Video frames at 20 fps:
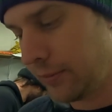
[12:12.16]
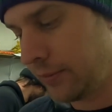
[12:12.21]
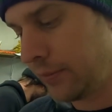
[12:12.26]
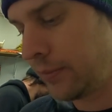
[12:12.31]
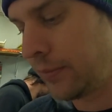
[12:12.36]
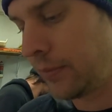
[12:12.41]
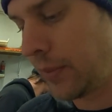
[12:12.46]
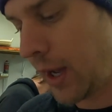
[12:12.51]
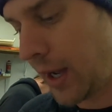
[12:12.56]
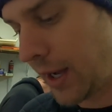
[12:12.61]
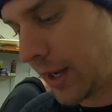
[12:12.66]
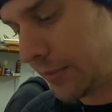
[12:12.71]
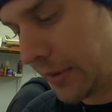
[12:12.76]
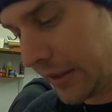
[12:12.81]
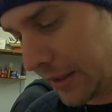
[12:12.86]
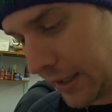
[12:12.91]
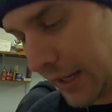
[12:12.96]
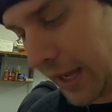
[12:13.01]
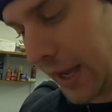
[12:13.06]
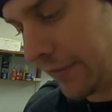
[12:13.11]
them,
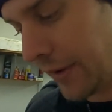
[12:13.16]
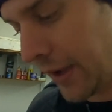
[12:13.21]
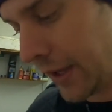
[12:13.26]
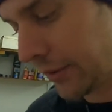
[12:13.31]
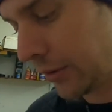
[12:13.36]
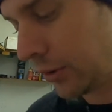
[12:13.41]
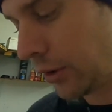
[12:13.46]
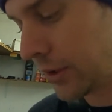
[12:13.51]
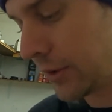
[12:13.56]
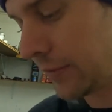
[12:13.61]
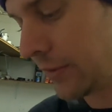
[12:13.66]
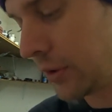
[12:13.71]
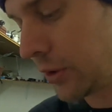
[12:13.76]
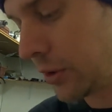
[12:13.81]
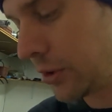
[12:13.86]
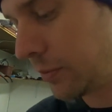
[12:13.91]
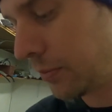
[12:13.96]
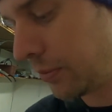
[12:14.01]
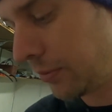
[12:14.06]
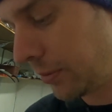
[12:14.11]
and that have had lots of
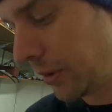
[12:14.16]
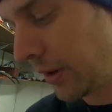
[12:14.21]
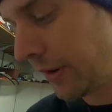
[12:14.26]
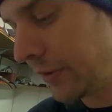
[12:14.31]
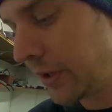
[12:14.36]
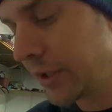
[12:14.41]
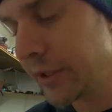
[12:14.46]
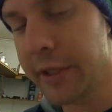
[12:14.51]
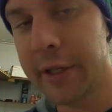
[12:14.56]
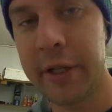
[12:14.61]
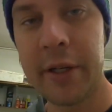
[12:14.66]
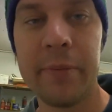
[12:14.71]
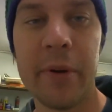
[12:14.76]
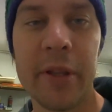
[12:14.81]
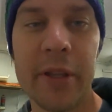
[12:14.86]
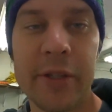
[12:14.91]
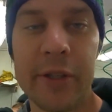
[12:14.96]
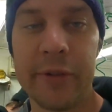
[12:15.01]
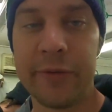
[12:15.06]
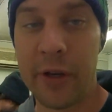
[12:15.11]
issues previously,
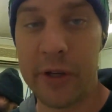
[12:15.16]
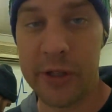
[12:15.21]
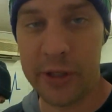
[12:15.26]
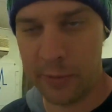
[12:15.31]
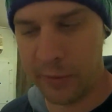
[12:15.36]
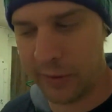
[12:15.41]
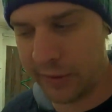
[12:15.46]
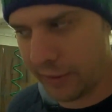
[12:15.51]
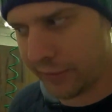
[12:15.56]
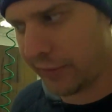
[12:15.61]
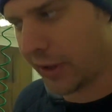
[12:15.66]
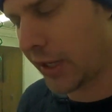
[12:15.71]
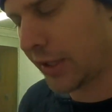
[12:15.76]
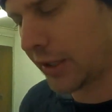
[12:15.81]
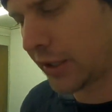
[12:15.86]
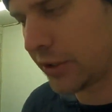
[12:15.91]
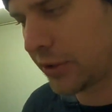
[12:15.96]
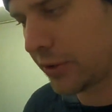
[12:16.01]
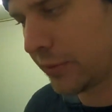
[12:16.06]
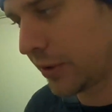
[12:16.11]
but this is the first time we've ever
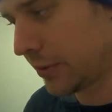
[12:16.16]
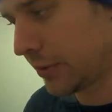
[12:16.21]
had an issue